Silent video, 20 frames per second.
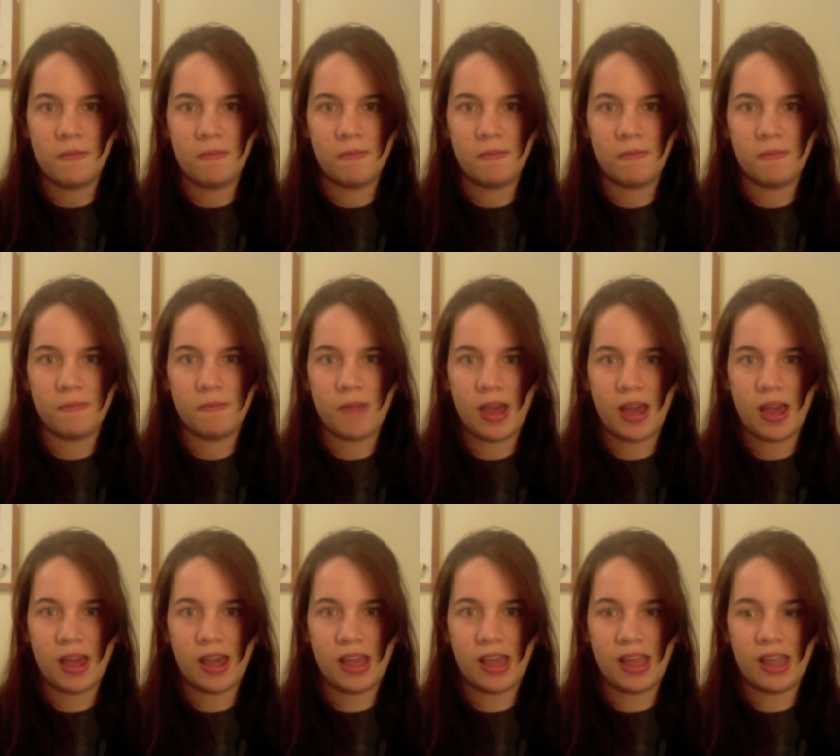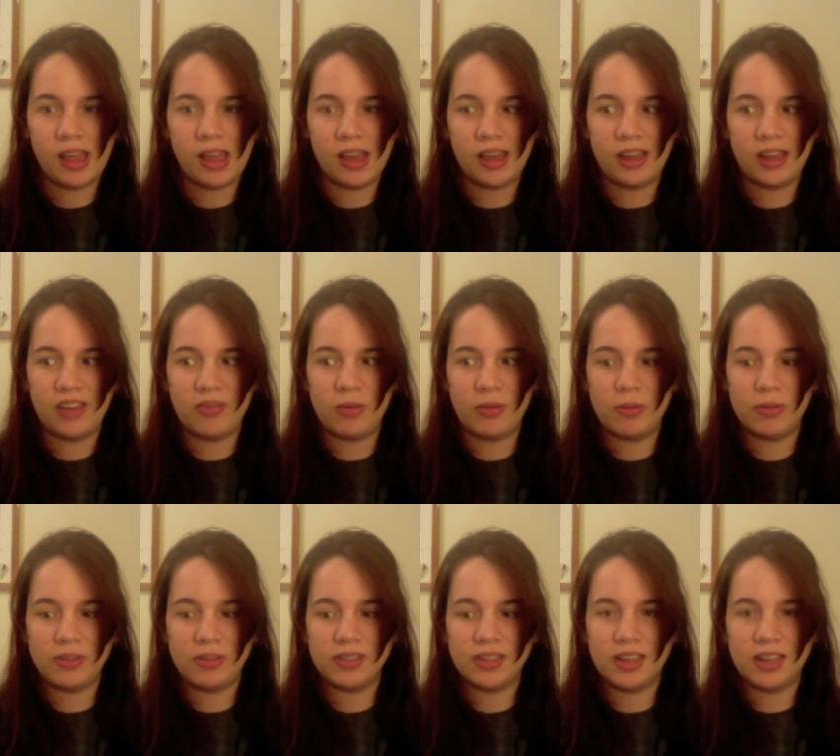my I N F P
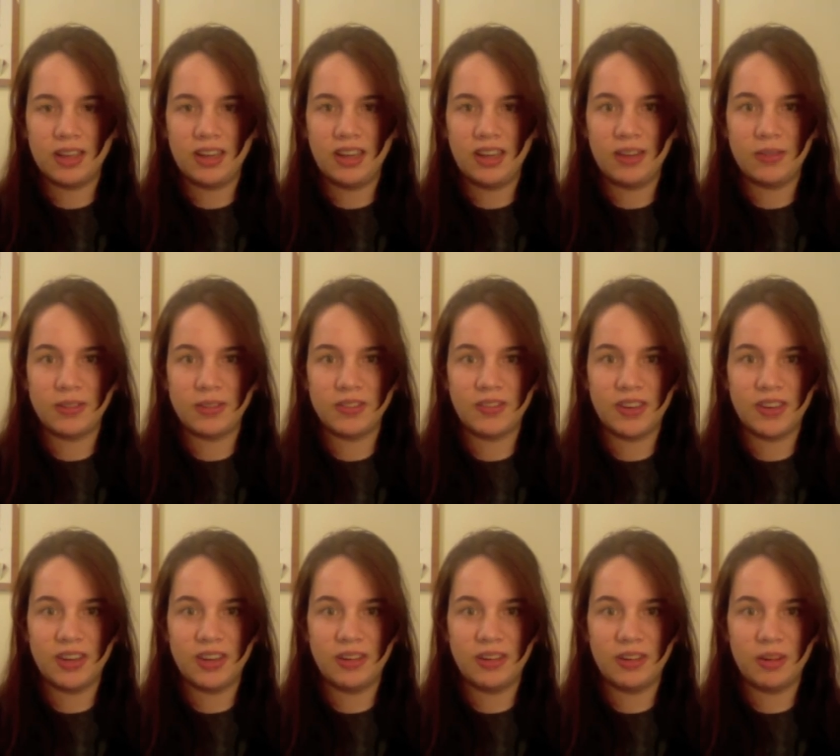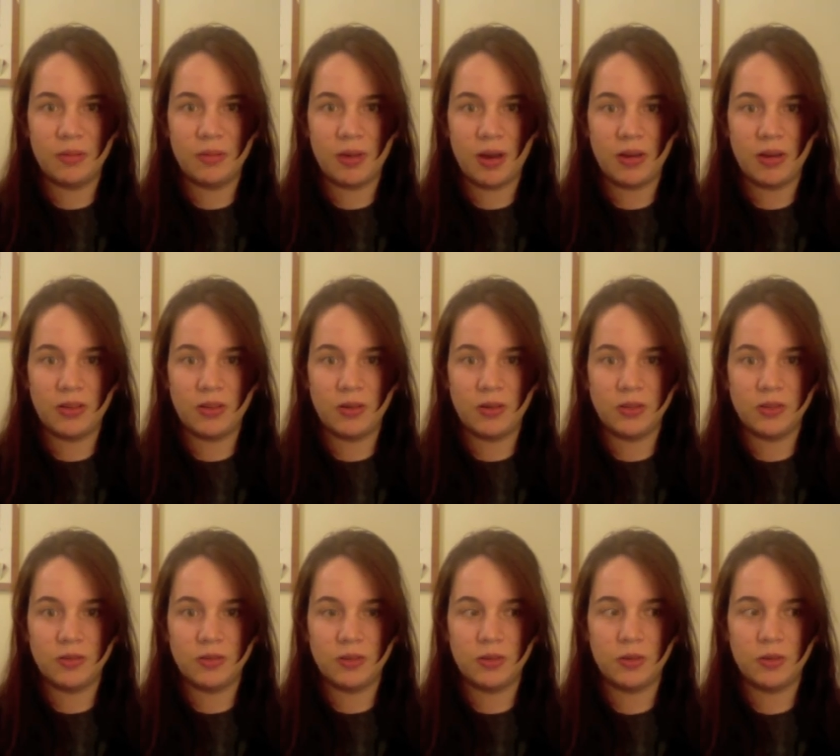personality. It was fun hearing about
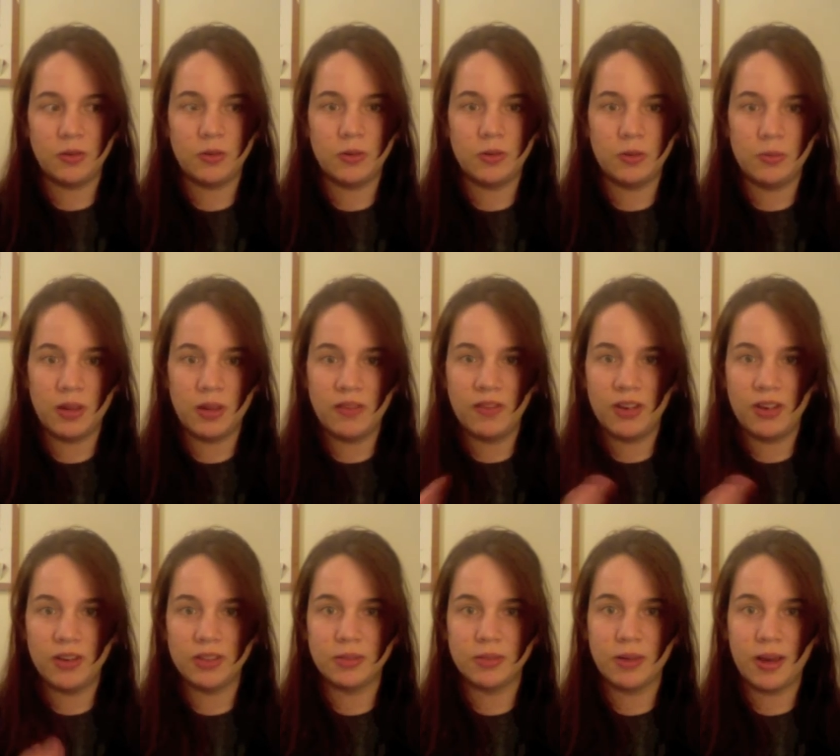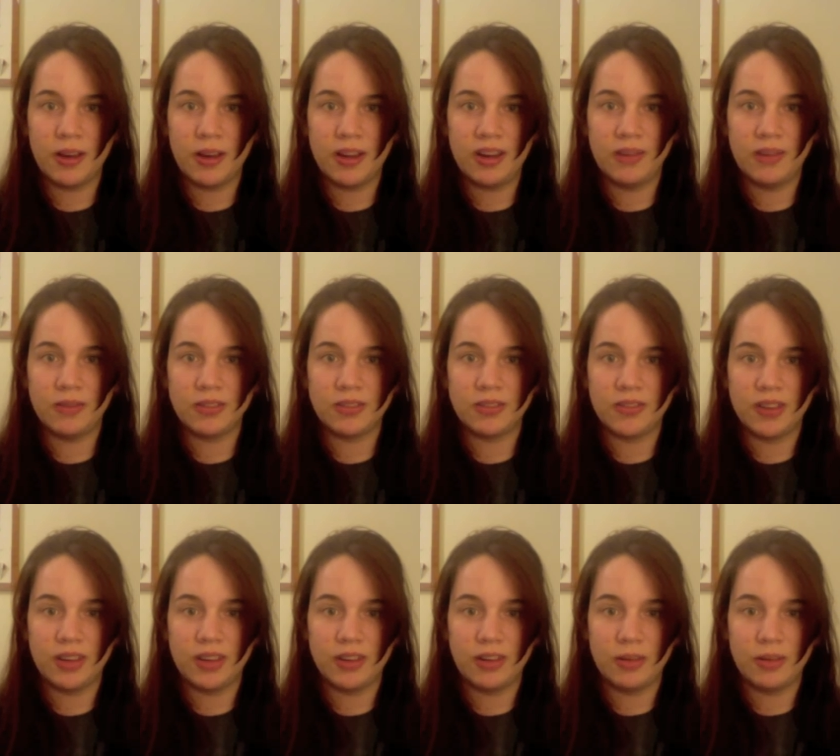those of you who made videos about it. It was
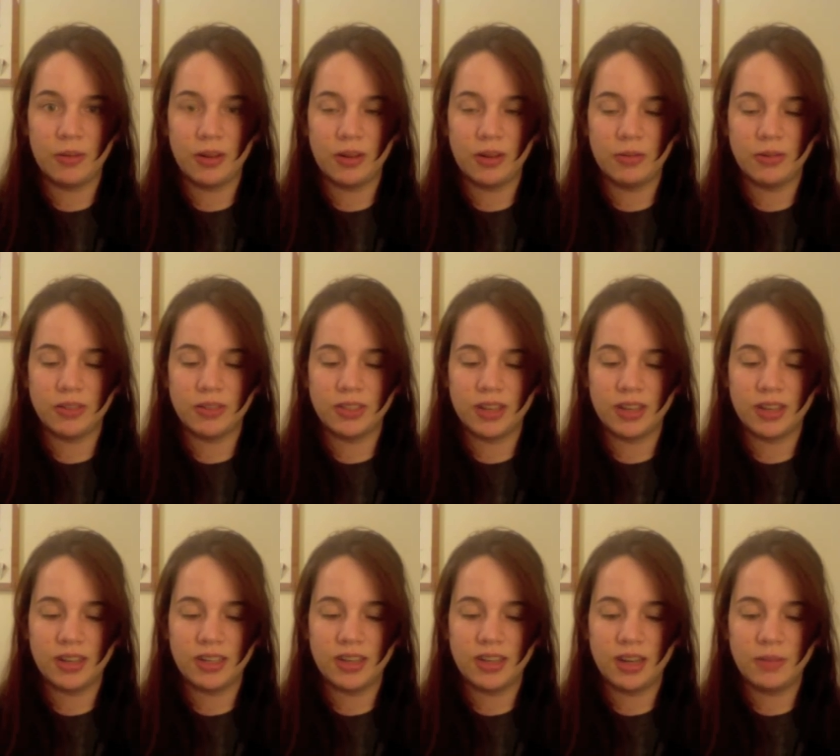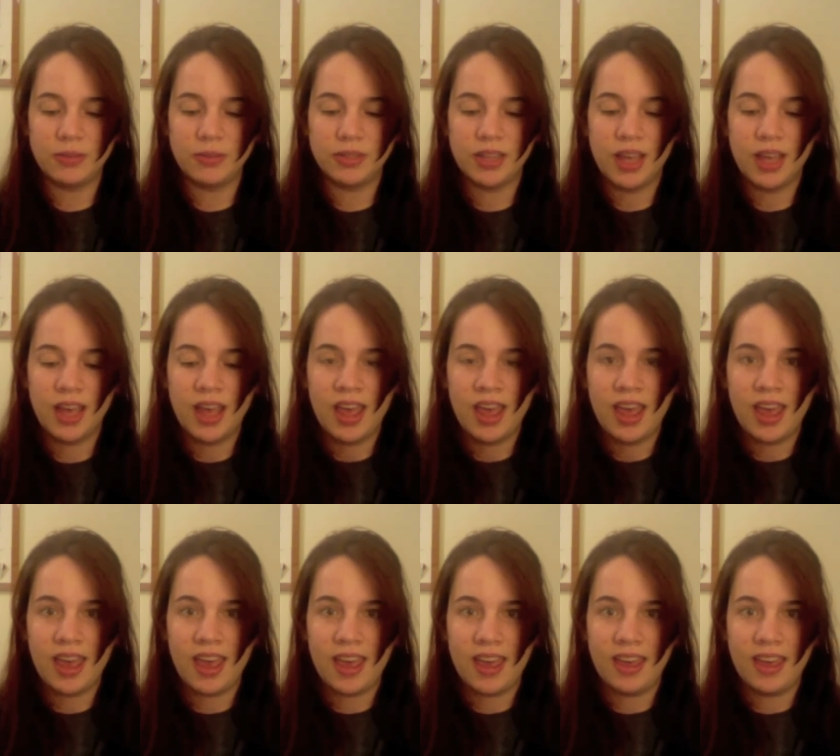fun hearing about your personality types.
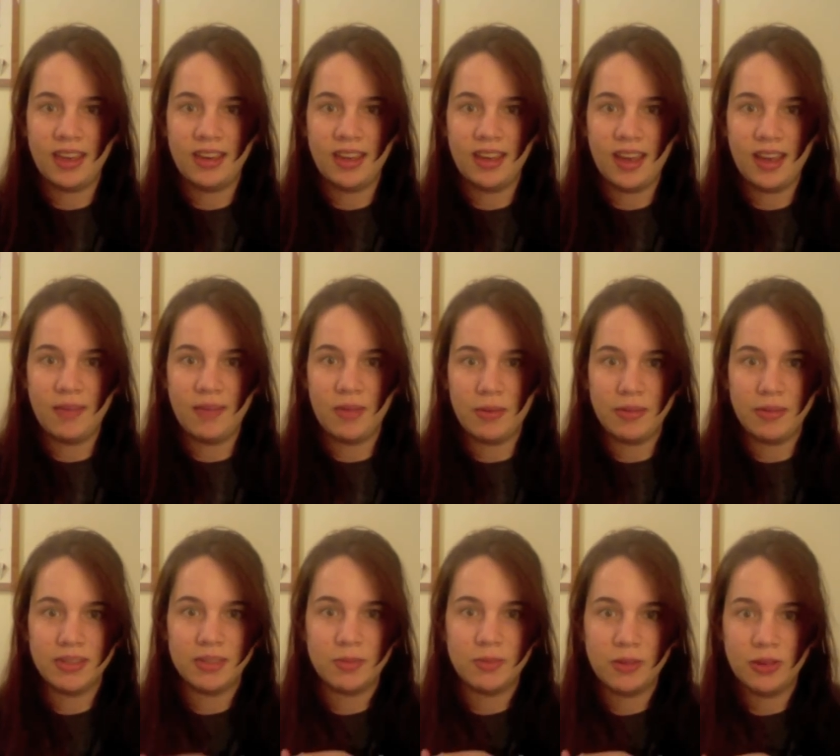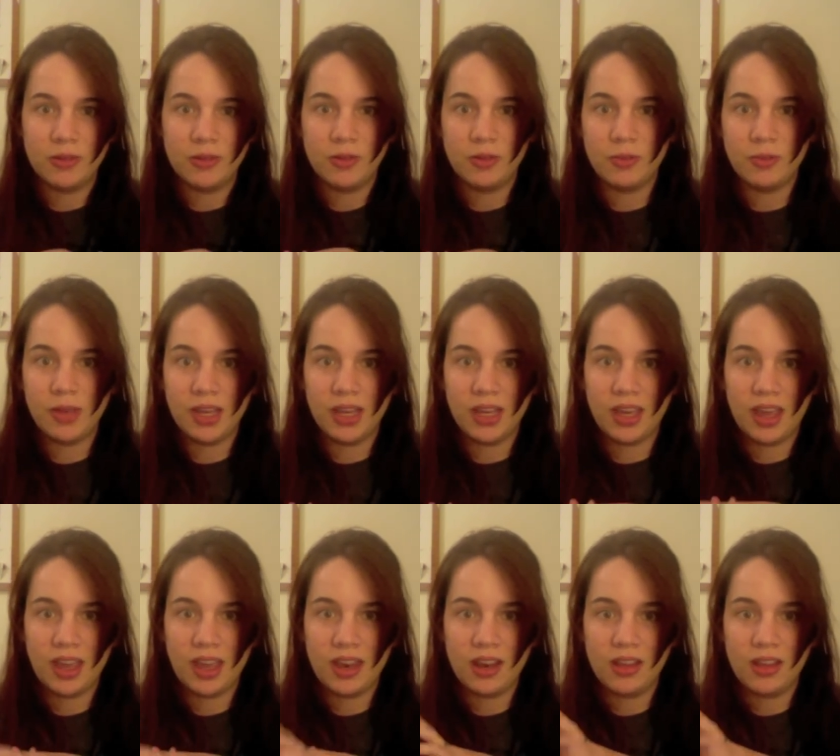And yeah, maybe someone will make
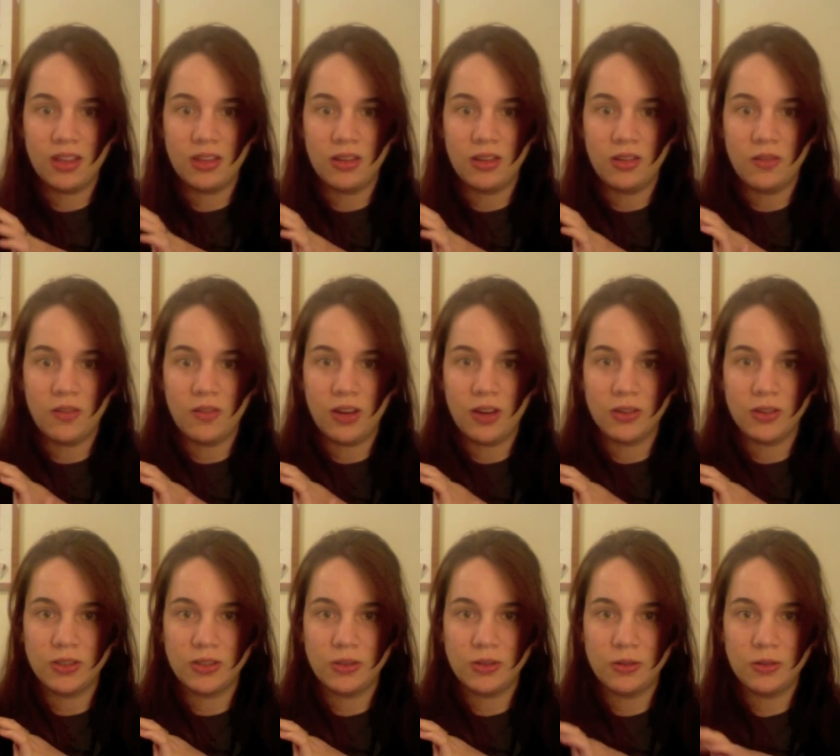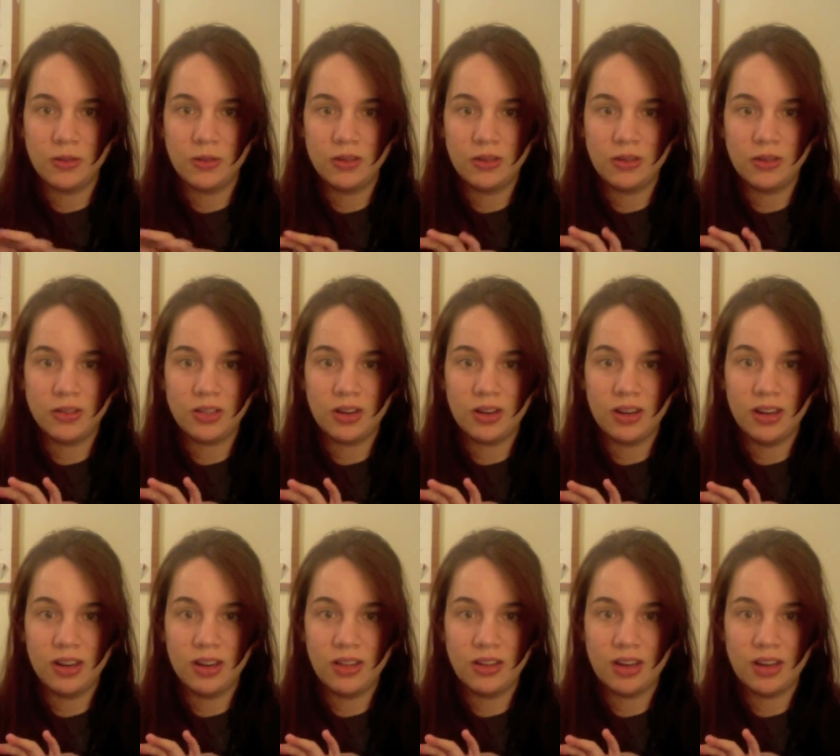a new video soon starting
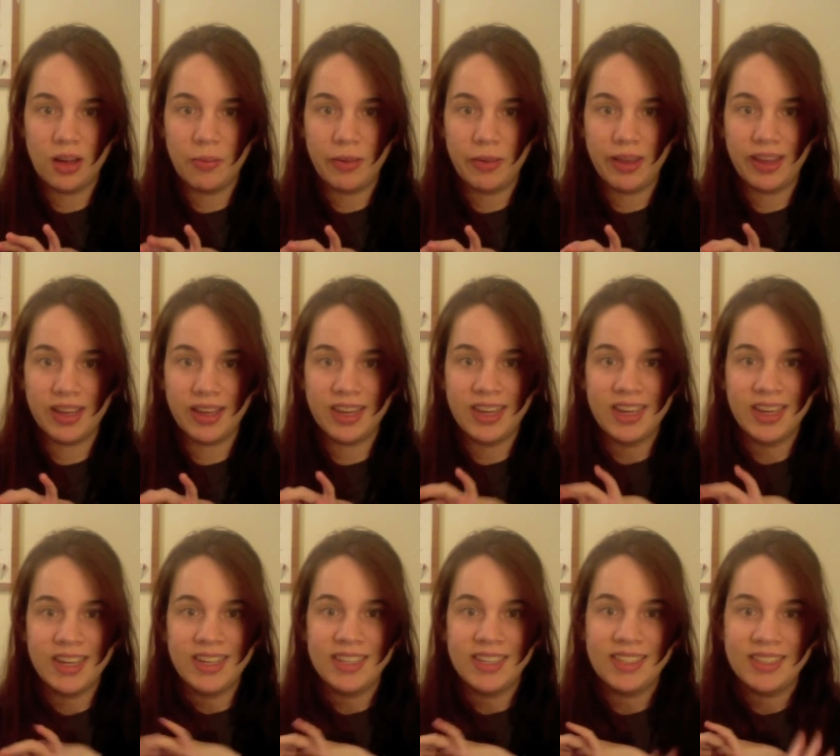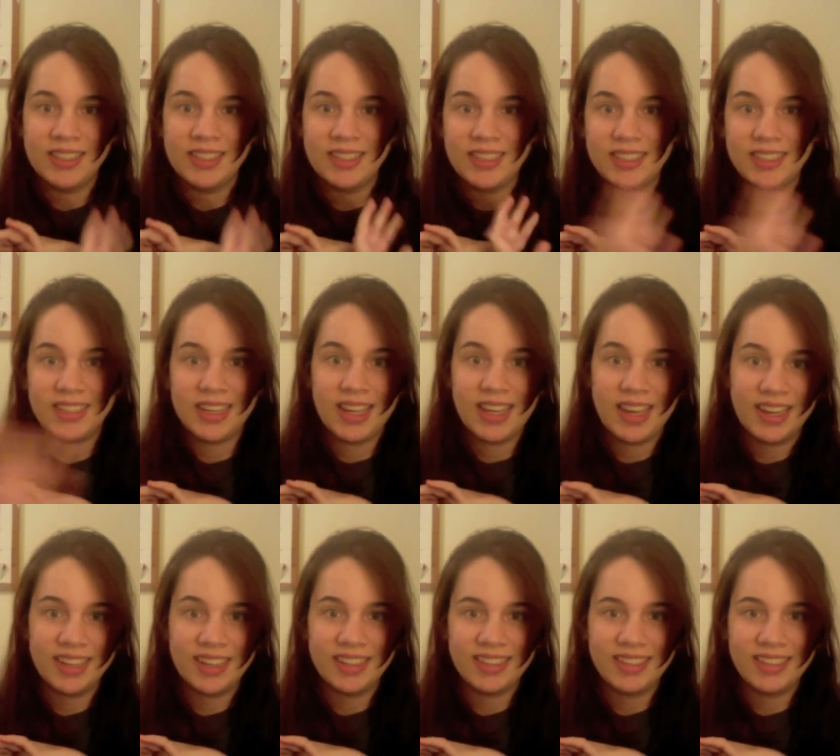another topic. See you later.